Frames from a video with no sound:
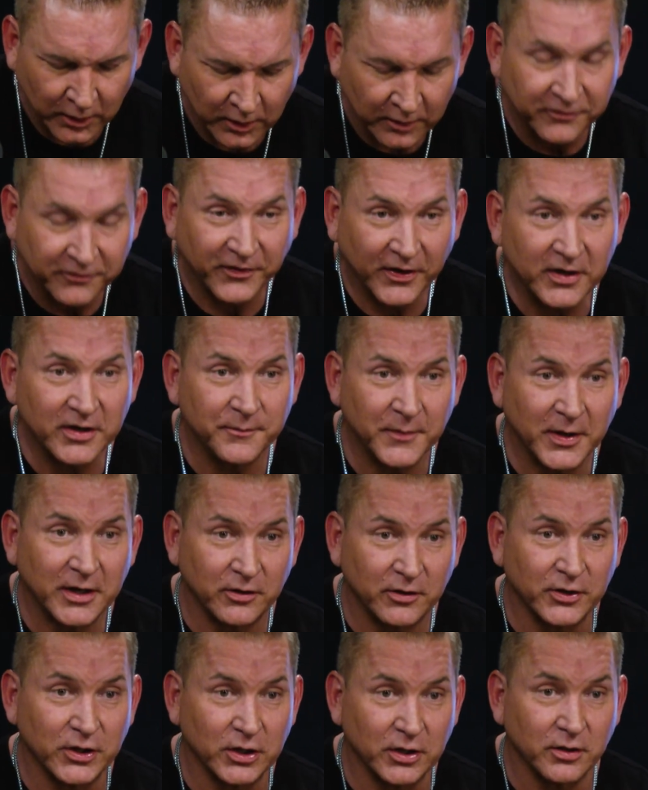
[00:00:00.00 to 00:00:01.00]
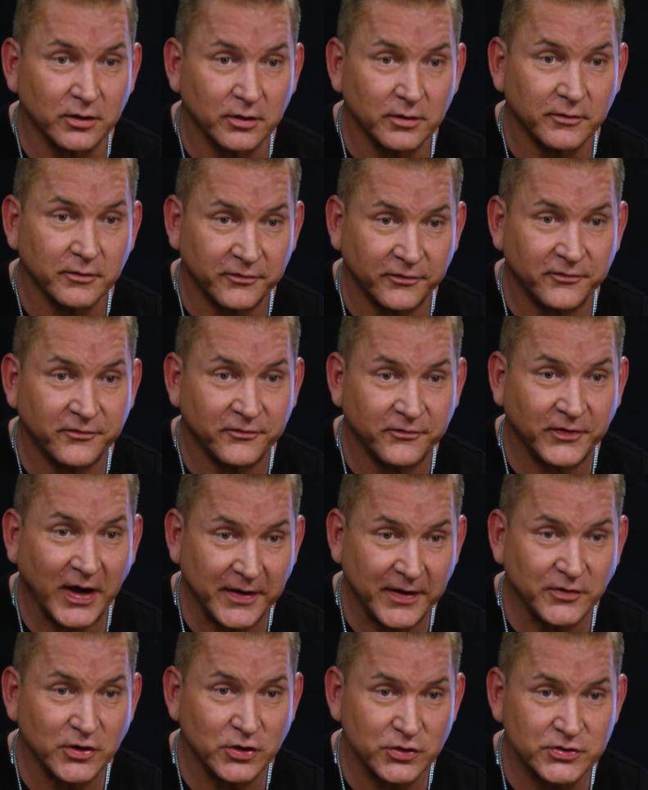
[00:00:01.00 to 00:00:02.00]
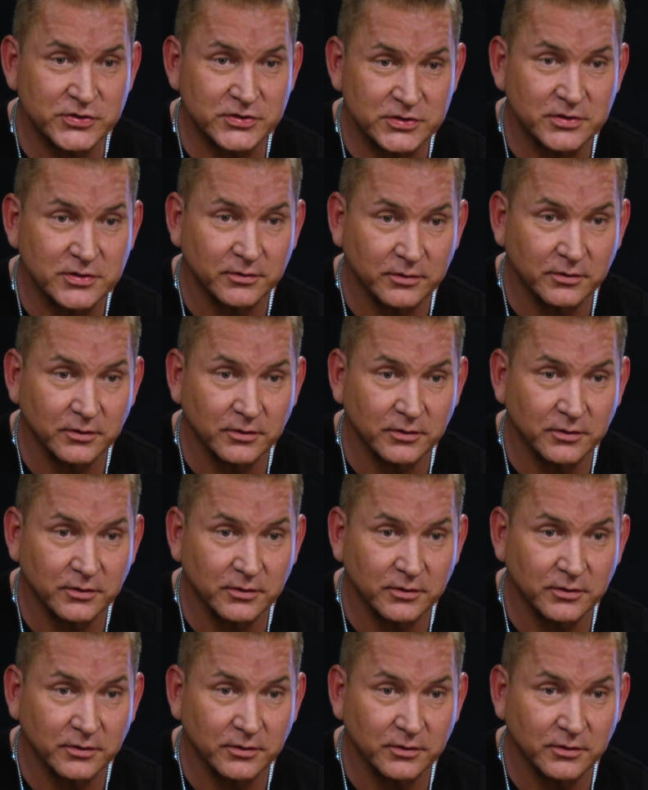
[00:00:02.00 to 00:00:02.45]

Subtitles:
fundamentally 5 years